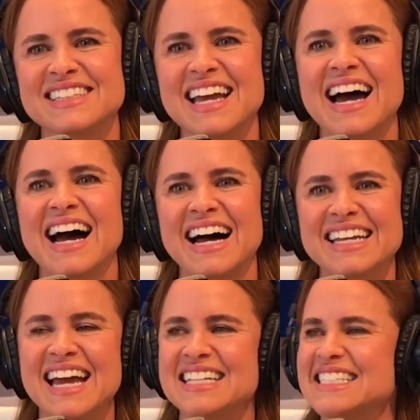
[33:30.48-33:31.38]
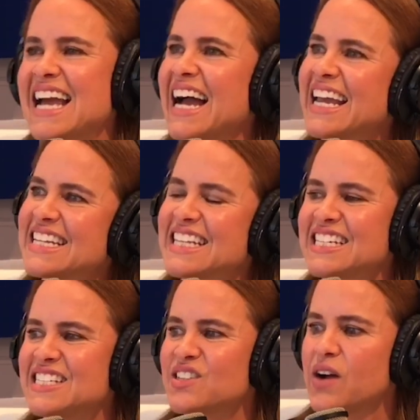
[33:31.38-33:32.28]
Yeah. Yeah. See, I guess
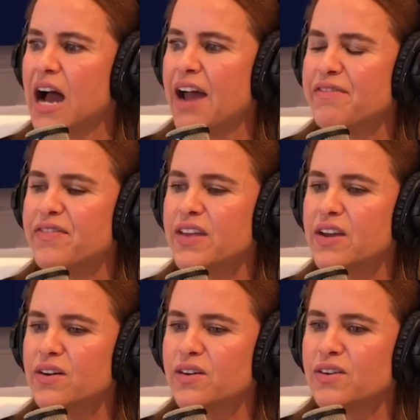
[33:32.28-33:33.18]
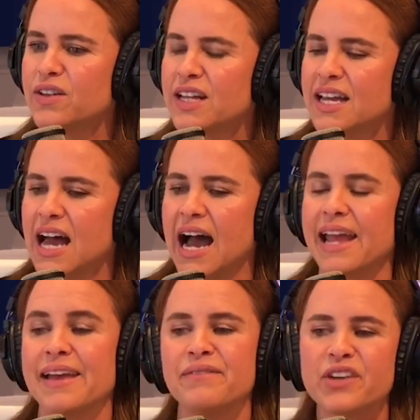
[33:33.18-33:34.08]
I feel I
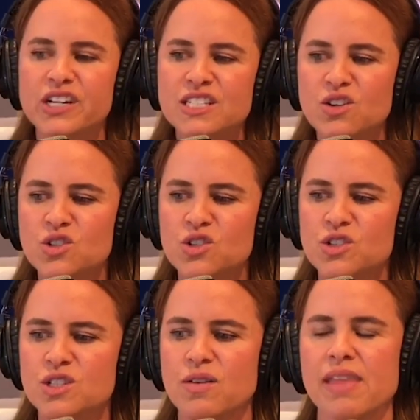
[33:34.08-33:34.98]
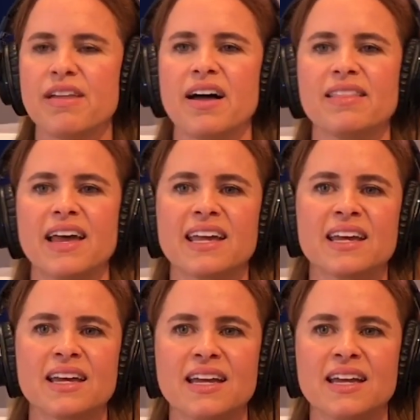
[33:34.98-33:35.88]
am very social. So I thought
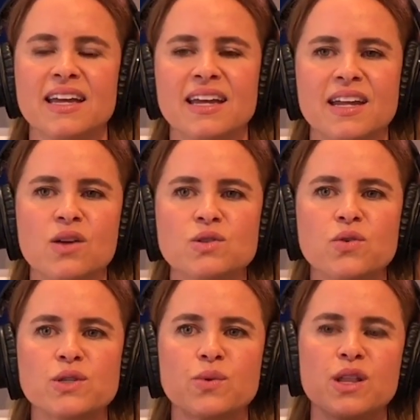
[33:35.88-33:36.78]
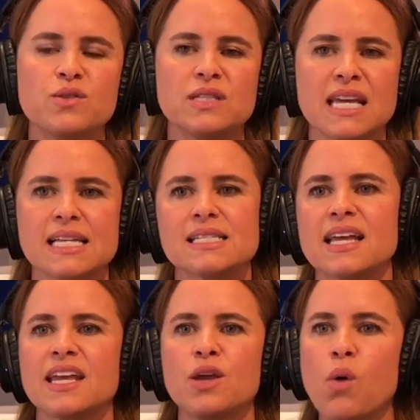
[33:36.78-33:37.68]
like, it's always one of those things,
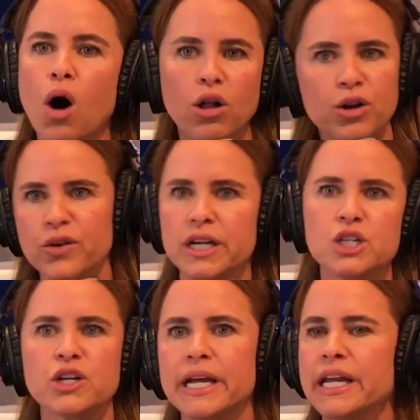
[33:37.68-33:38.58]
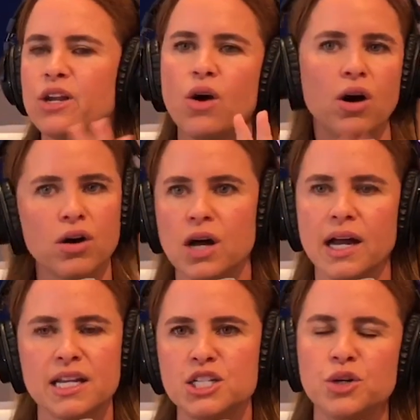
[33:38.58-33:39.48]
like you all agree to drink and you all
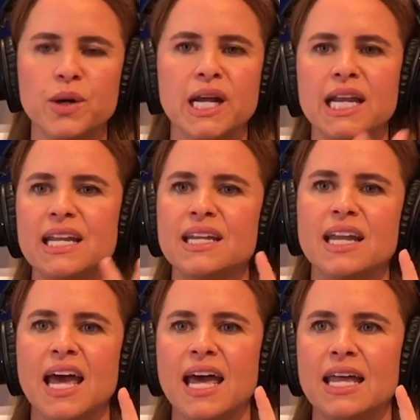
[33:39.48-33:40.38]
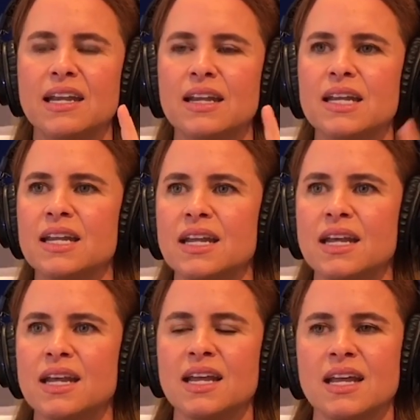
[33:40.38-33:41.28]
kind of do it. And
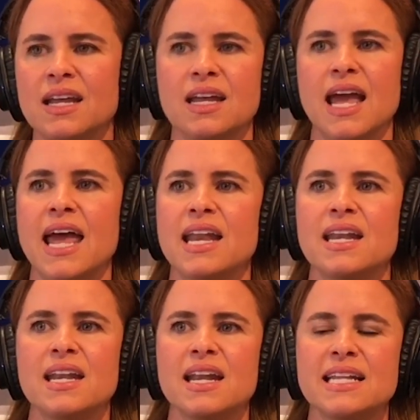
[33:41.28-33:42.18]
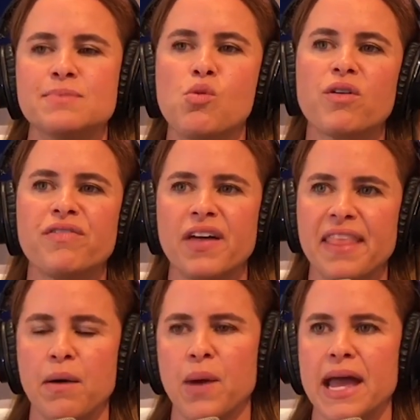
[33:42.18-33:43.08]
it's more fun
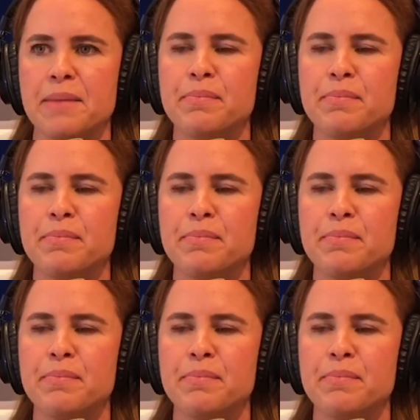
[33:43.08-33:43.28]
that way.